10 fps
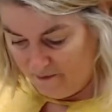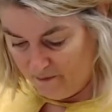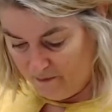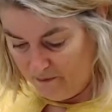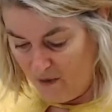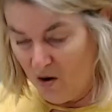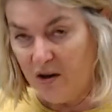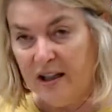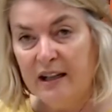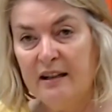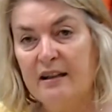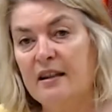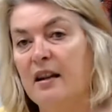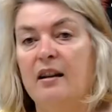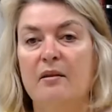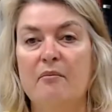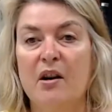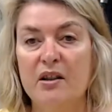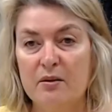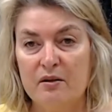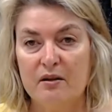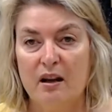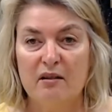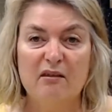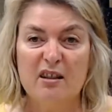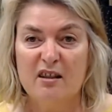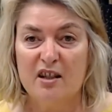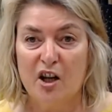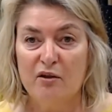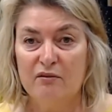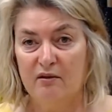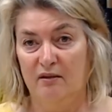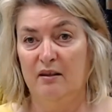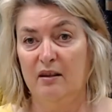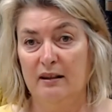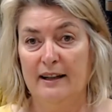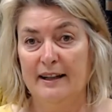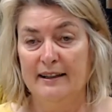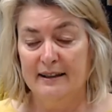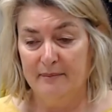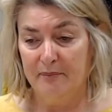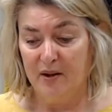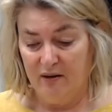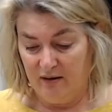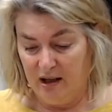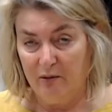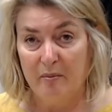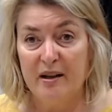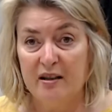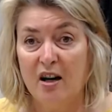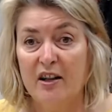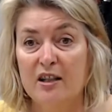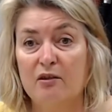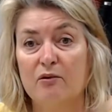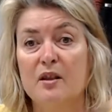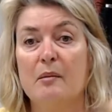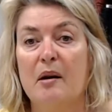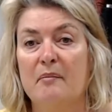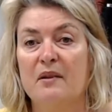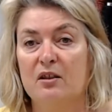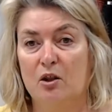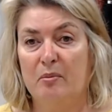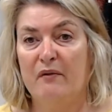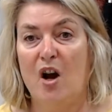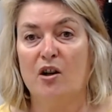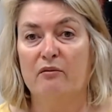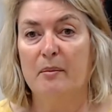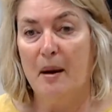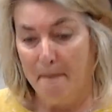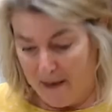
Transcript: Marnie's nicely sewn, but they were a bit tight across the bum. She had a bit of a hungry bum.